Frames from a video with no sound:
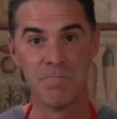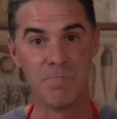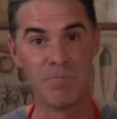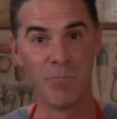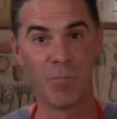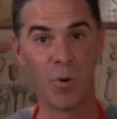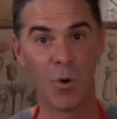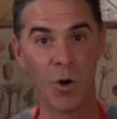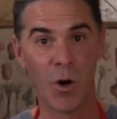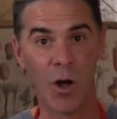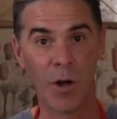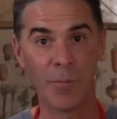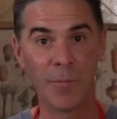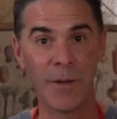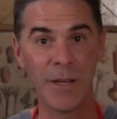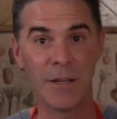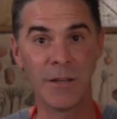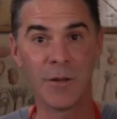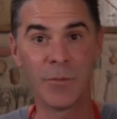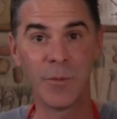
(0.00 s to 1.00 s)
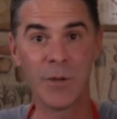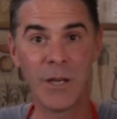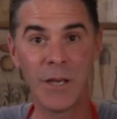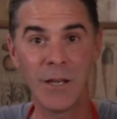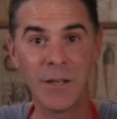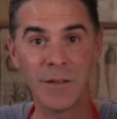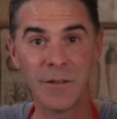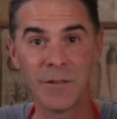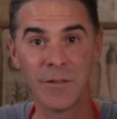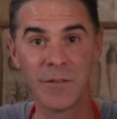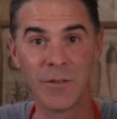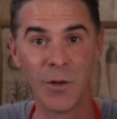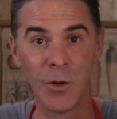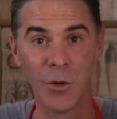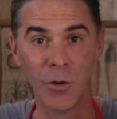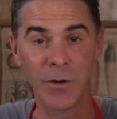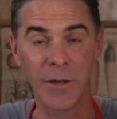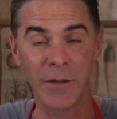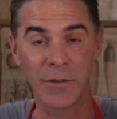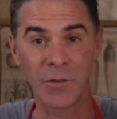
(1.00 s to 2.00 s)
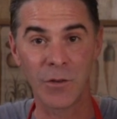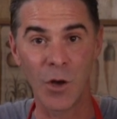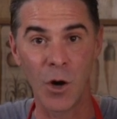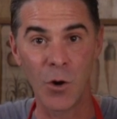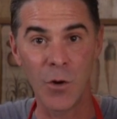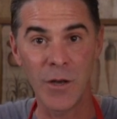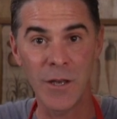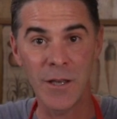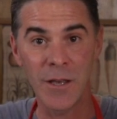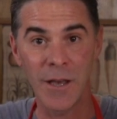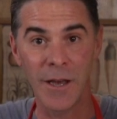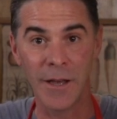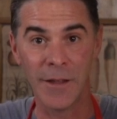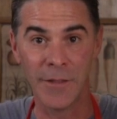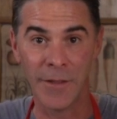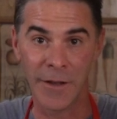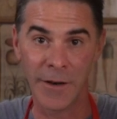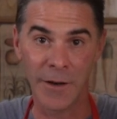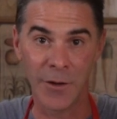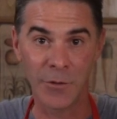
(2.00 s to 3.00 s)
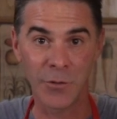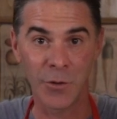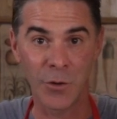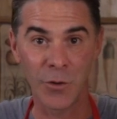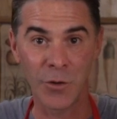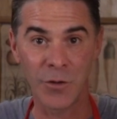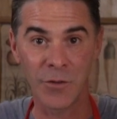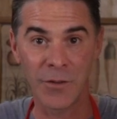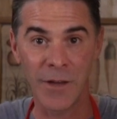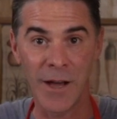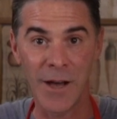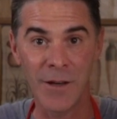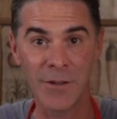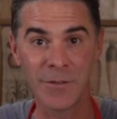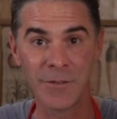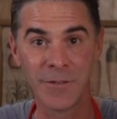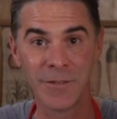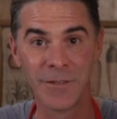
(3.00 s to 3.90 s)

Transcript: Put it on medium heat until it gets going, and then I'll turn it down.